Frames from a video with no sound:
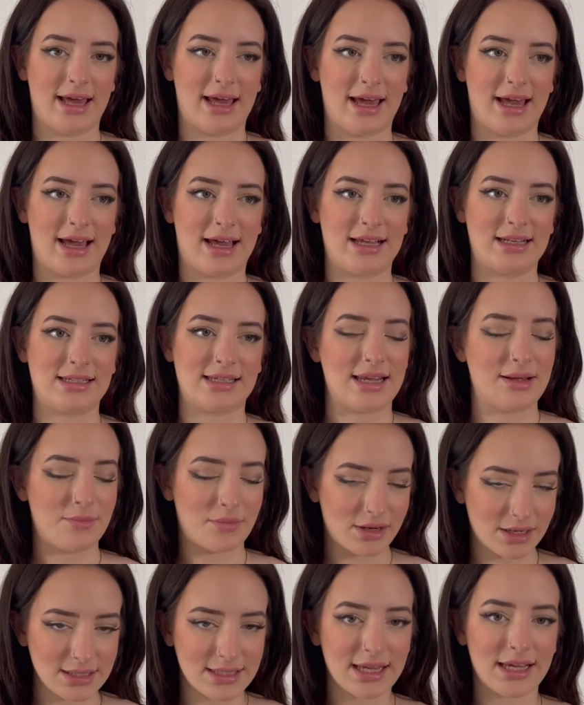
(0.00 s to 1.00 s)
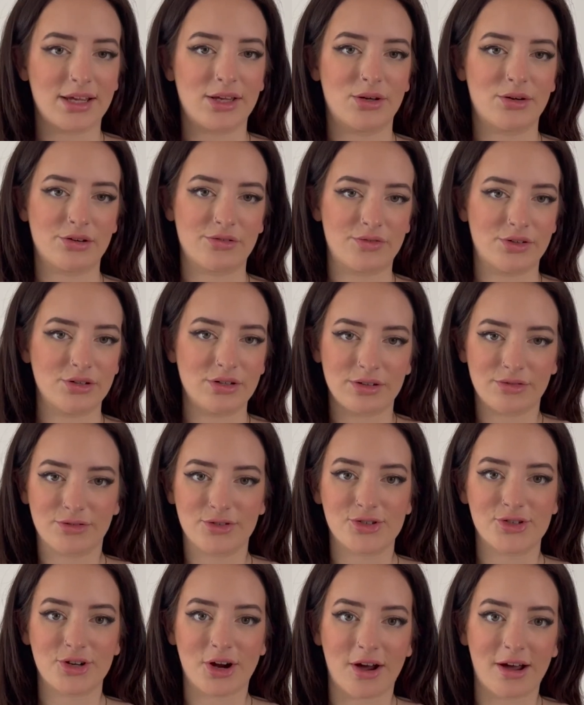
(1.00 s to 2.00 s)
and it might take you a few
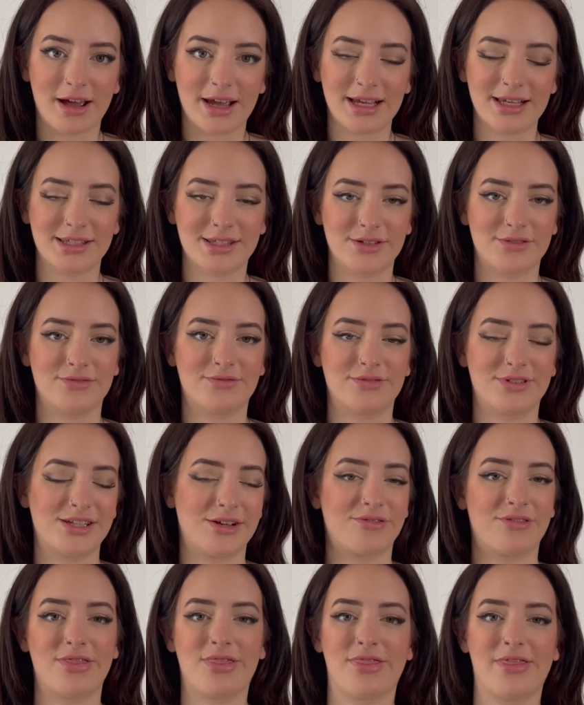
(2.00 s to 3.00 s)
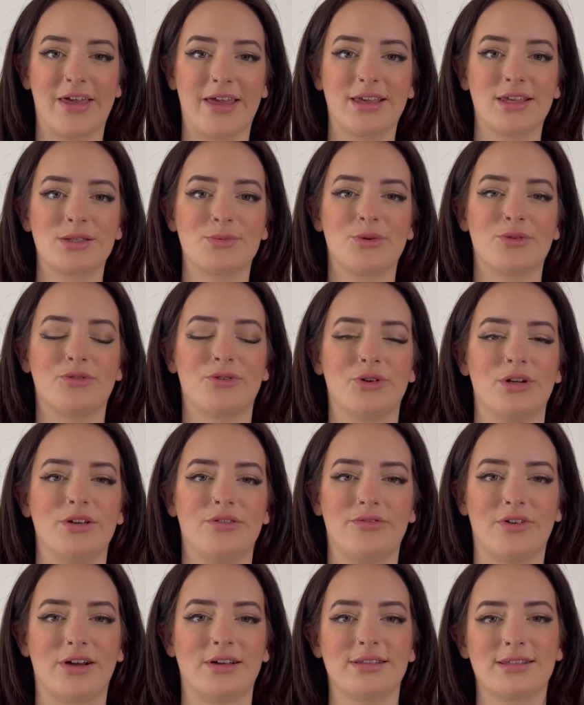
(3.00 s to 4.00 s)
different tries of different things before you
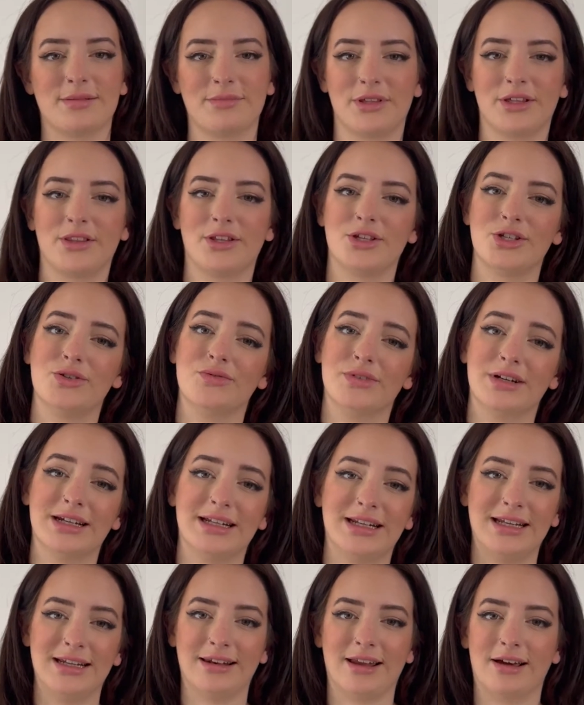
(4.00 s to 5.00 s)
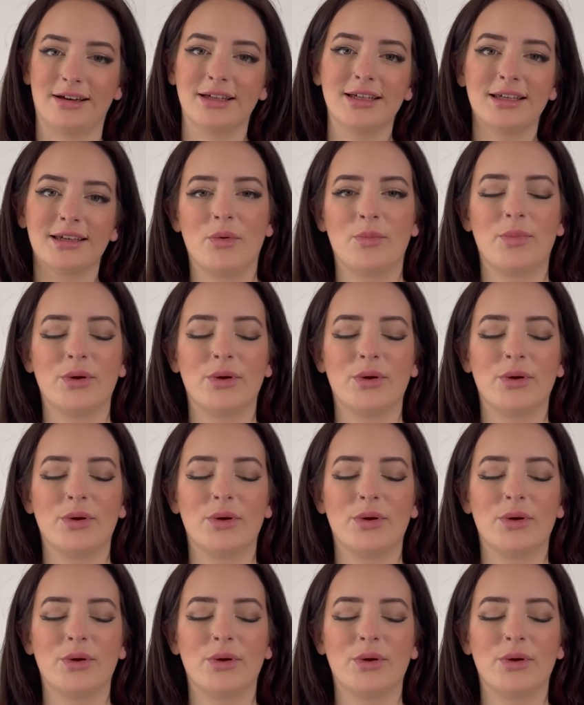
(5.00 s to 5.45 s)
find something that you really like,